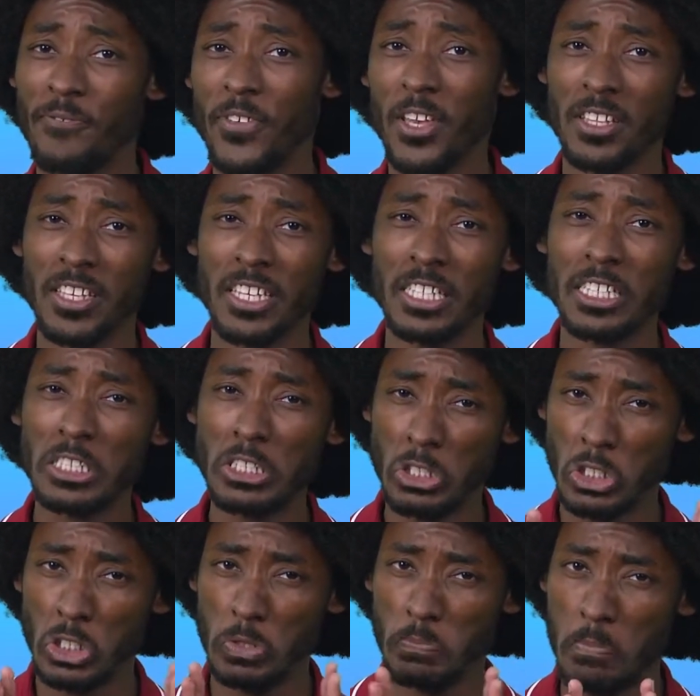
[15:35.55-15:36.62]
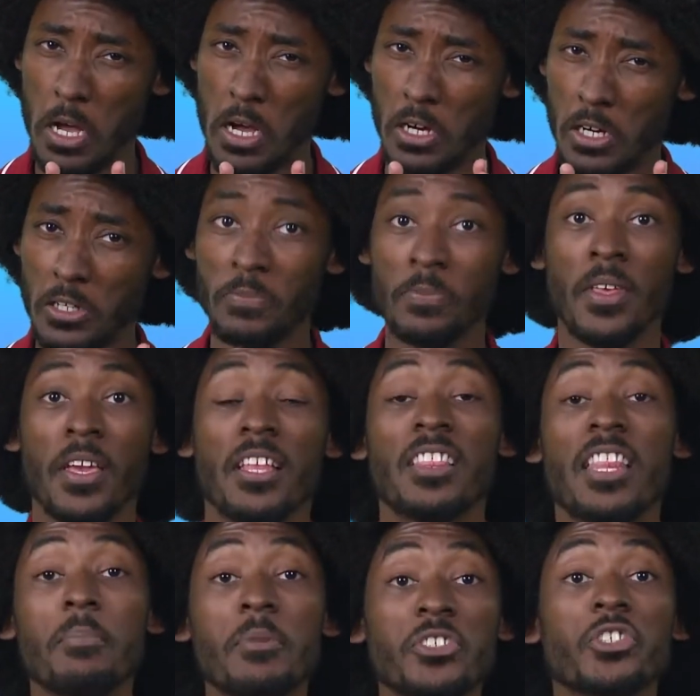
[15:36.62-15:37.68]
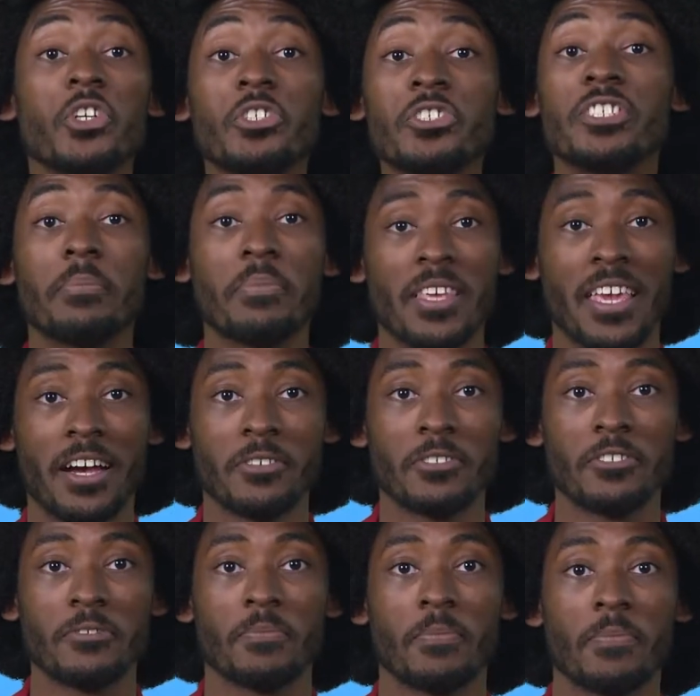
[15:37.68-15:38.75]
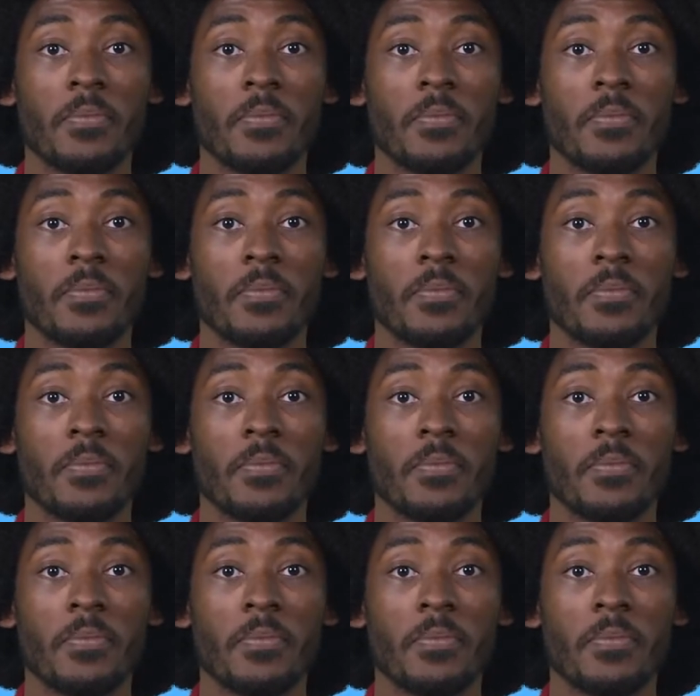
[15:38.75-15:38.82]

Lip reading: feeling a little small, let me show you something else.